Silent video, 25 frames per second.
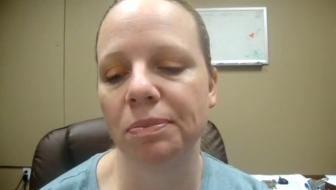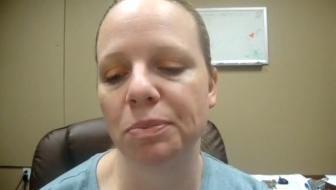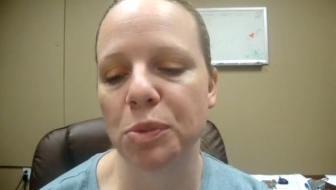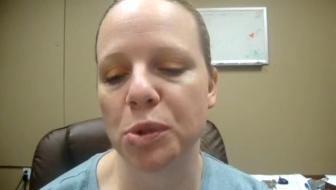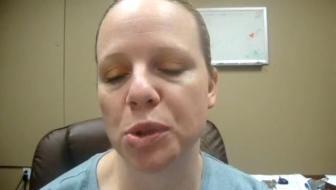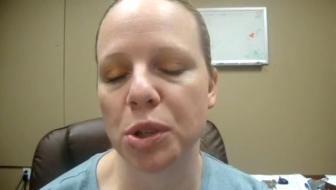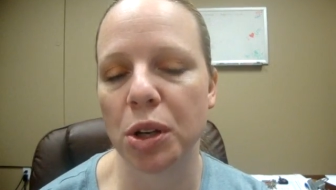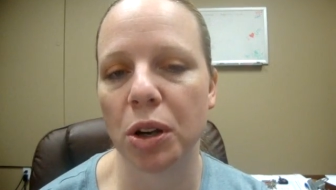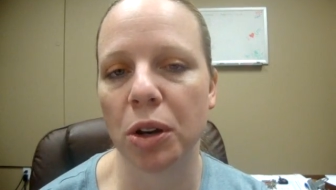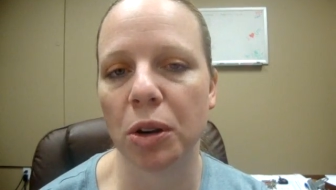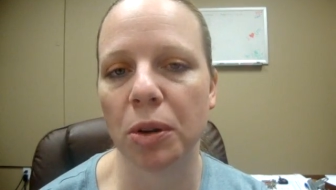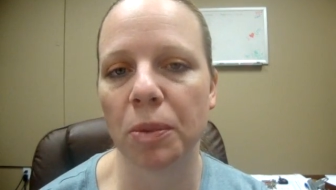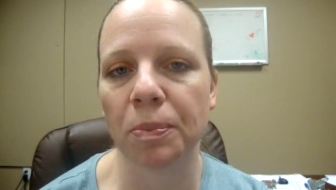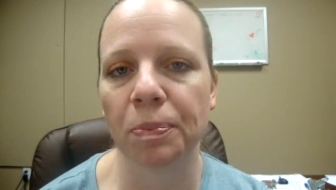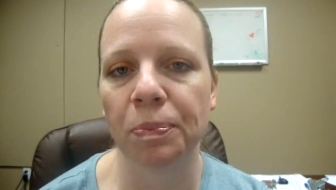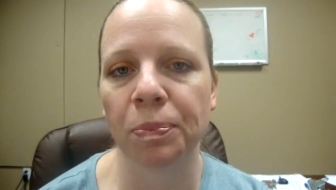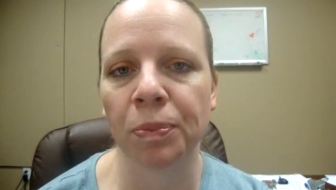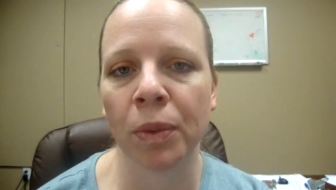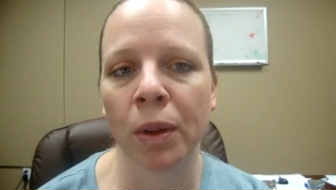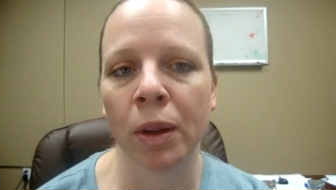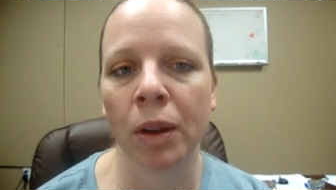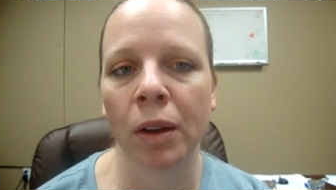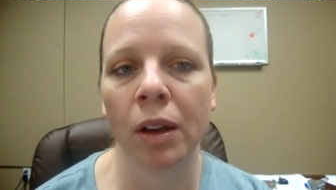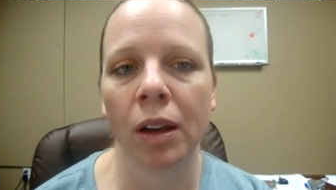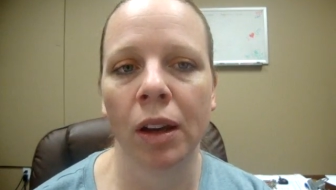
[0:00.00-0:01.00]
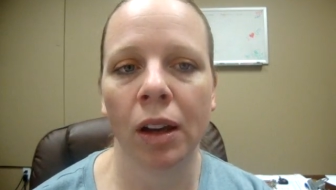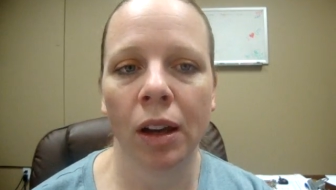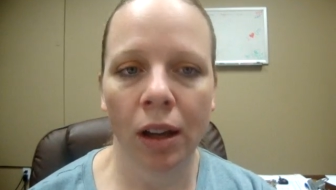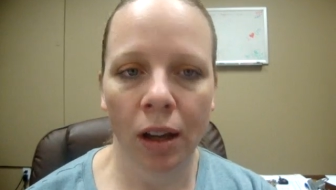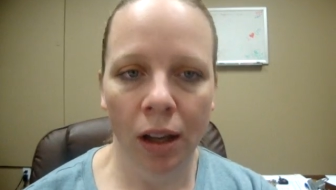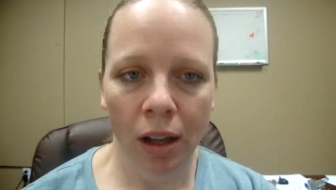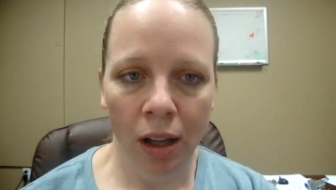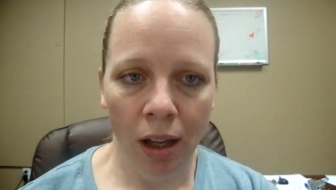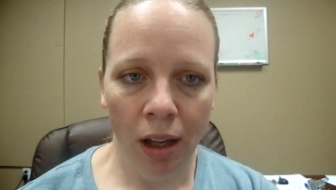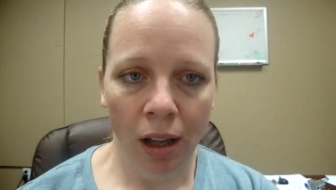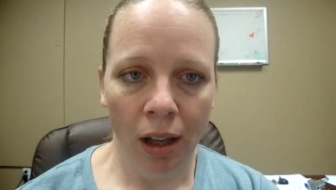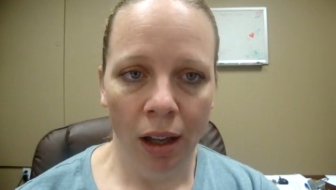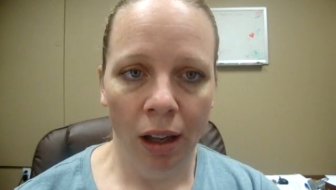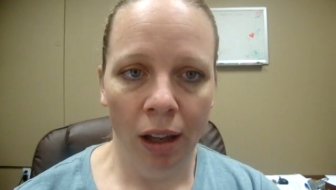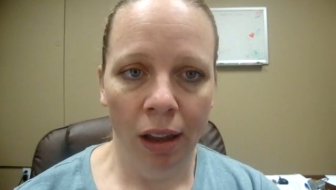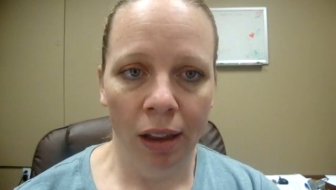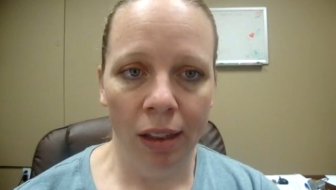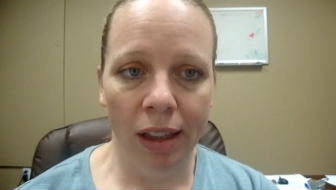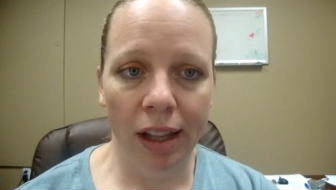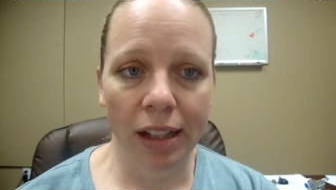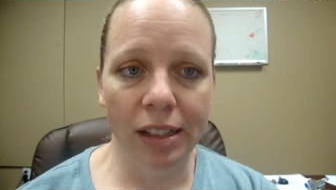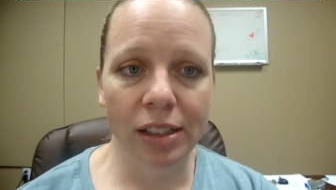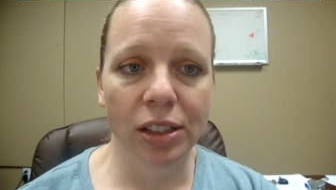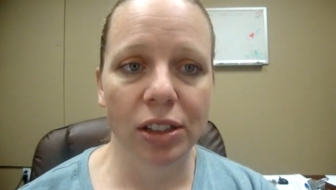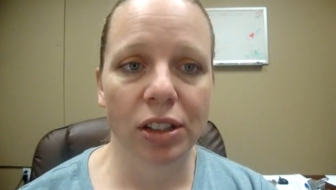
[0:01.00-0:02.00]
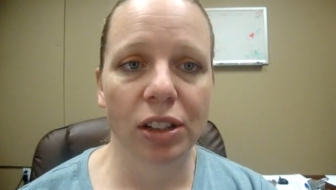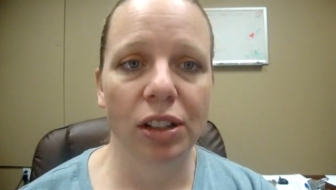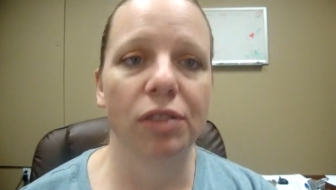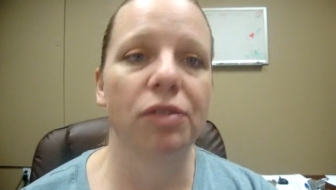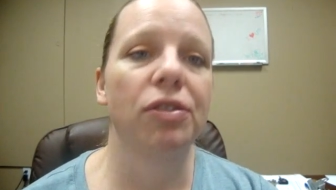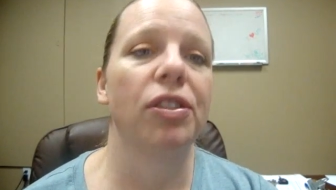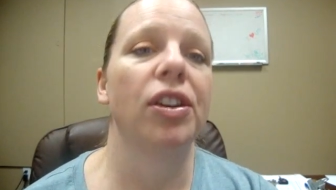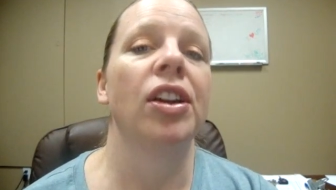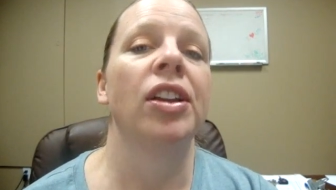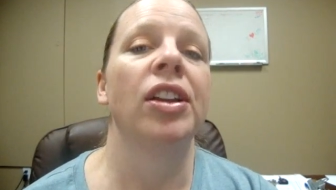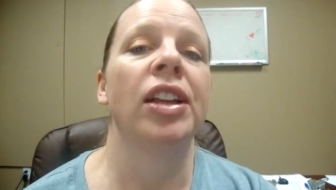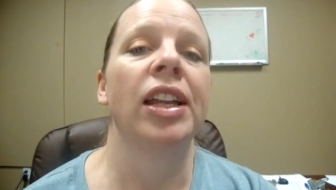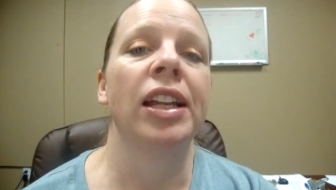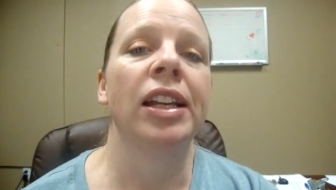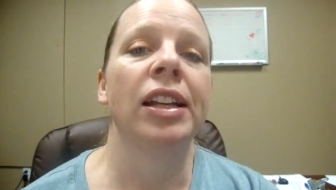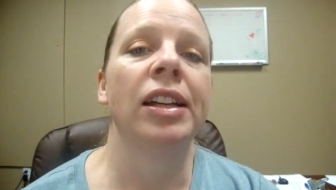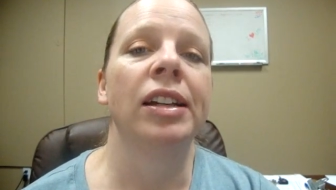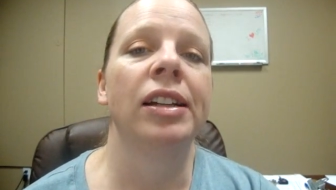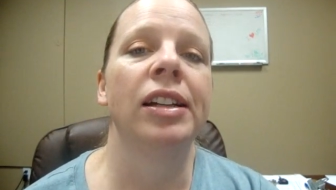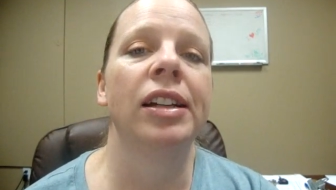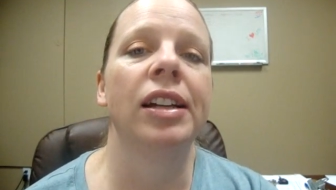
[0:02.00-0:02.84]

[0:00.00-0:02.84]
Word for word: So that's a good feeling,